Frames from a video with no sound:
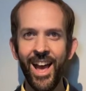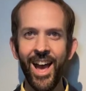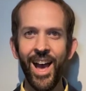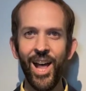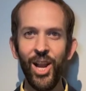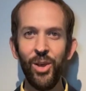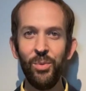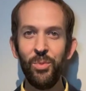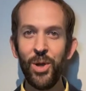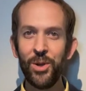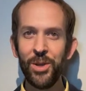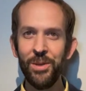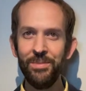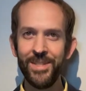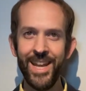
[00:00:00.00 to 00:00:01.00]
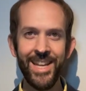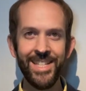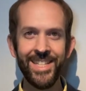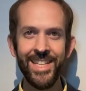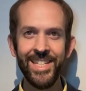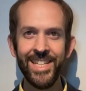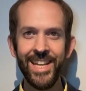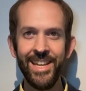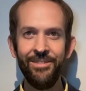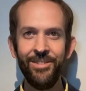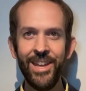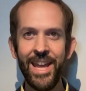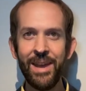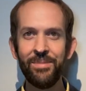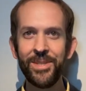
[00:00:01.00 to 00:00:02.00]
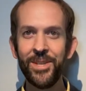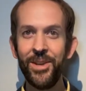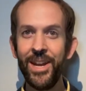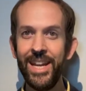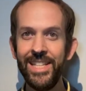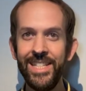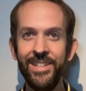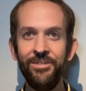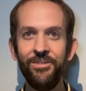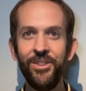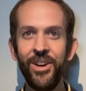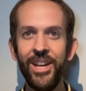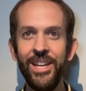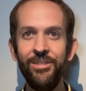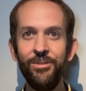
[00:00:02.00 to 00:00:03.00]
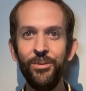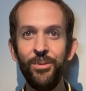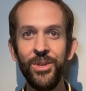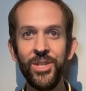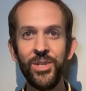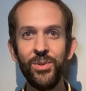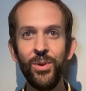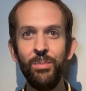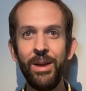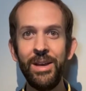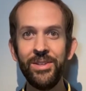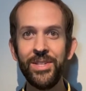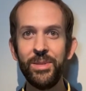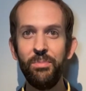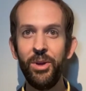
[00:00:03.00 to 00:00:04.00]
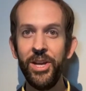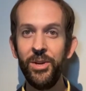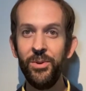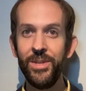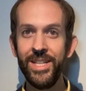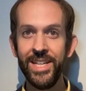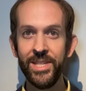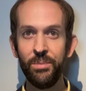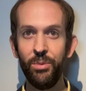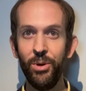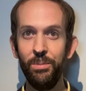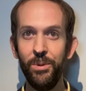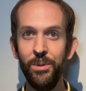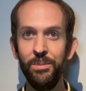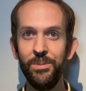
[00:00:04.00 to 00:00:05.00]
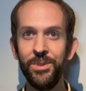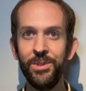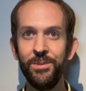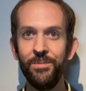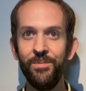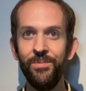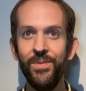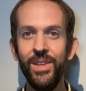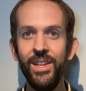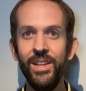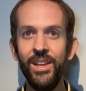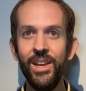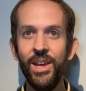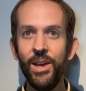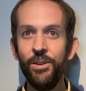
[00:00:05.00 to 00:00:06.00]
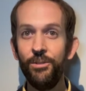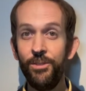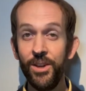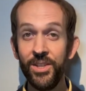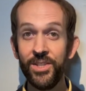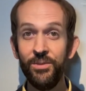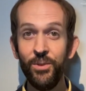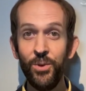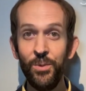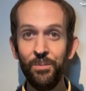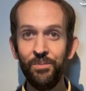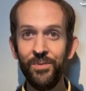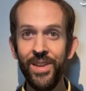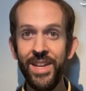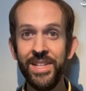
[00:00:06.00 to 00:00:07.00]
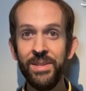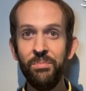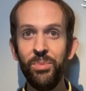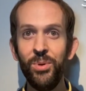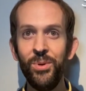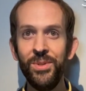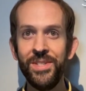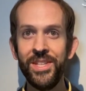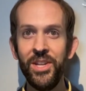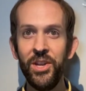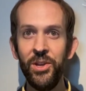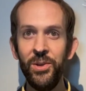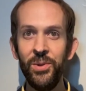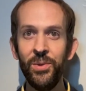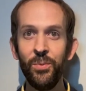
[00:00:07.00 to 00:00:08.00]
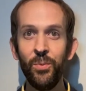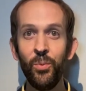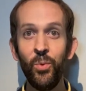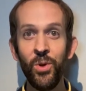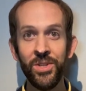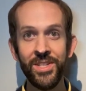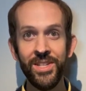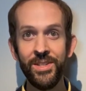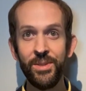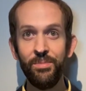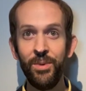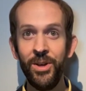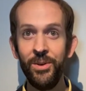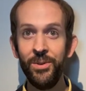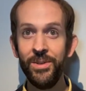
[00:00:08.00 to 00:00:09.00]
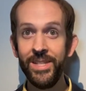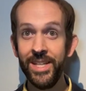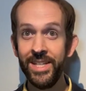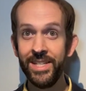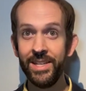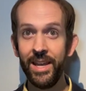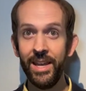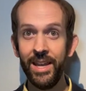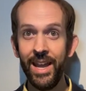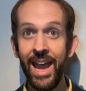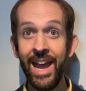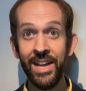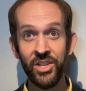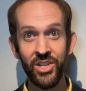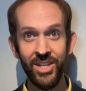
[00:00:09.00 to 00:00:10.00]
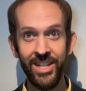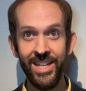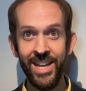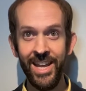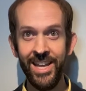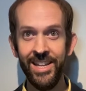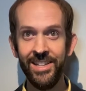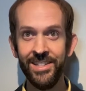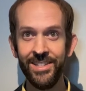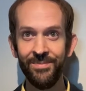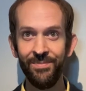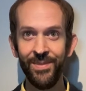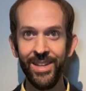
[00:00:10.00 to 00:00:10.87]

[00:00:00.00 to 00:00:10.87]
Hello and welcome to NCTV episode 85, which is all about spinal disc problems. First of all, it's important to know what a spinal disc actually is.